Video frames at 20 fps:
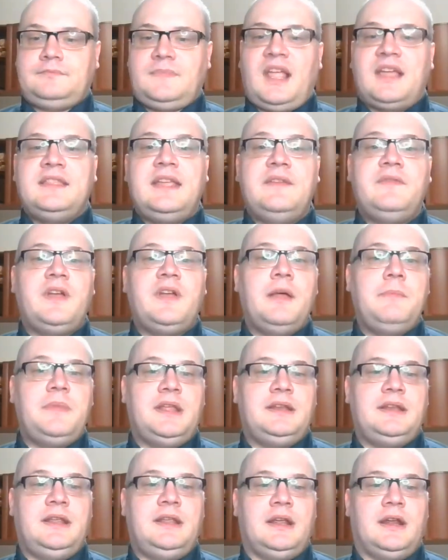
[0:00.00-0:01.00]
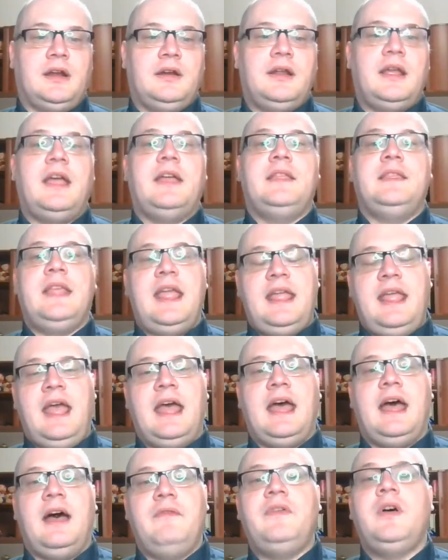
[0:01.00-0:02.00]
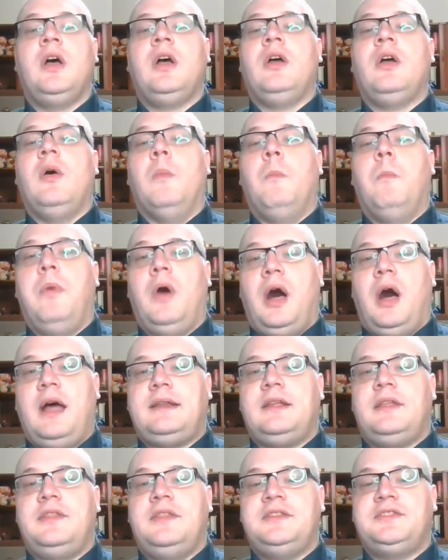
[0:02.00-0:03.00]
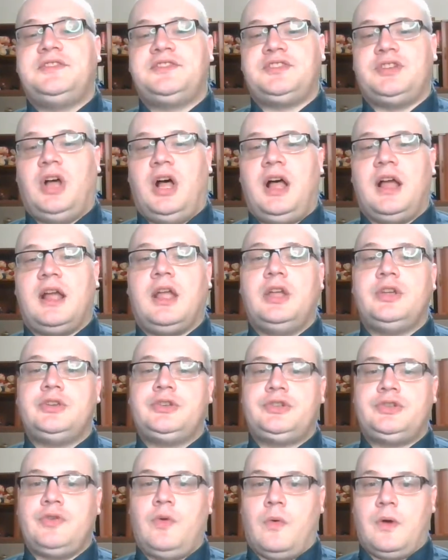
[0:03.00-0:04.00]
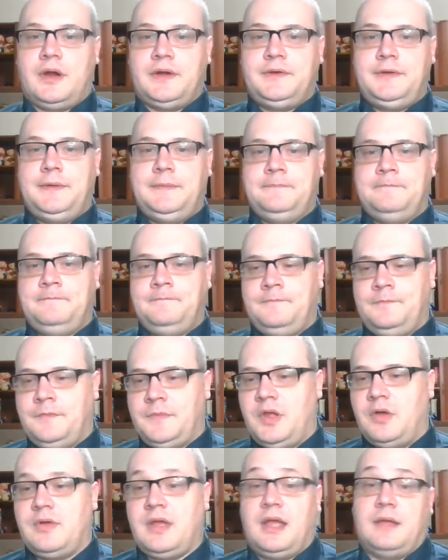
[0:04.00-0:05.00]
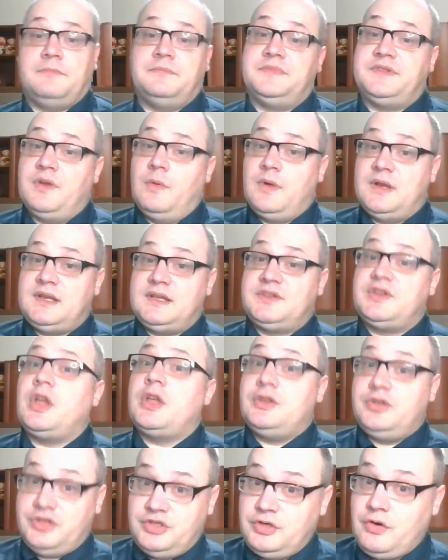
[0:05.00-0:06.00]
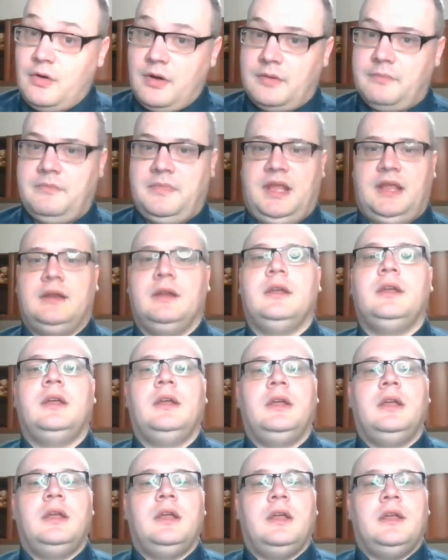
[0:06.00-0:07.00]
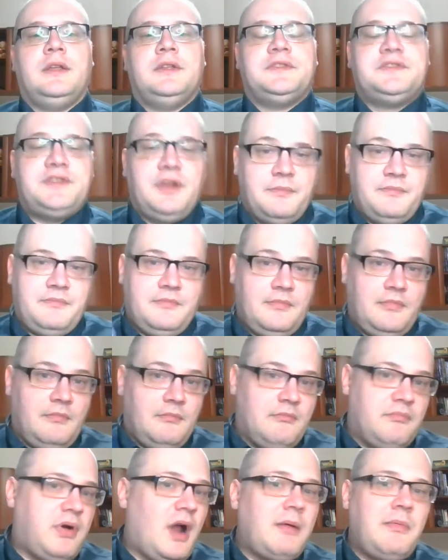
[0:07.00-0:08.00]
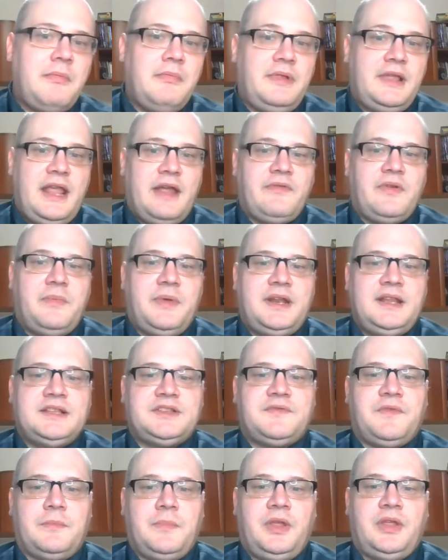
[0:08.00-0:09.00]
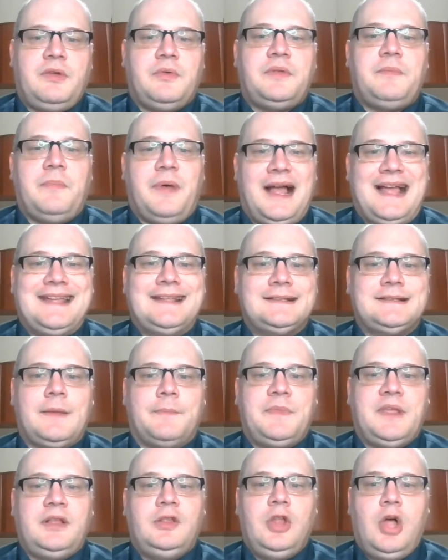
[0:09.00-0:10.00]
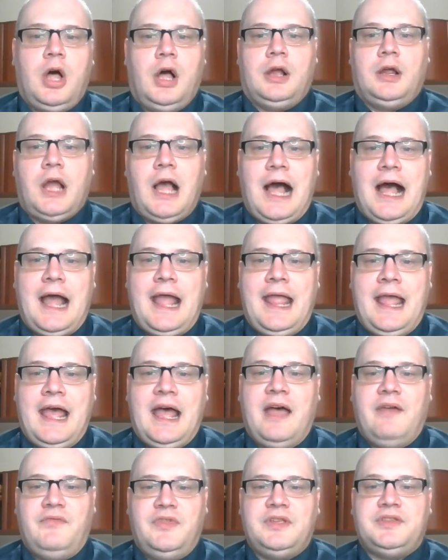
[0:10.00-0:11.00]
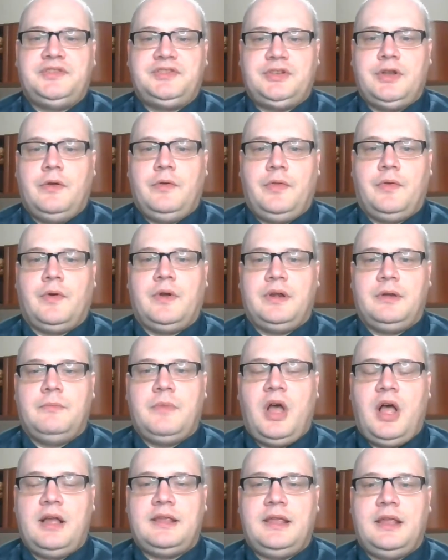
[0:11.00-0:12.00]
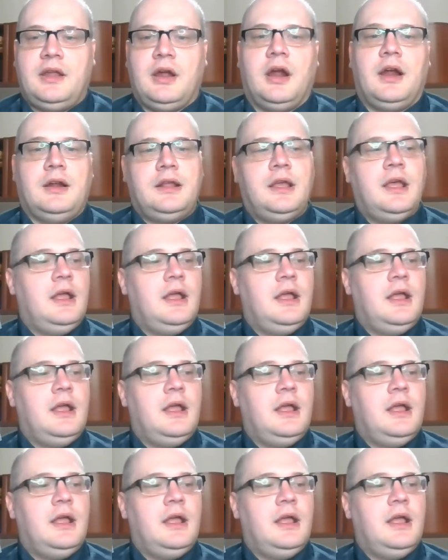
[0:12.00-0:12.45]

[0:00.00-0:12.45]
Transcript: they've come in here and they have bought the stock short. Okay, so what does short mean? So probably everybody is familiar with buying something long. I have this Joe Thornton hockey card.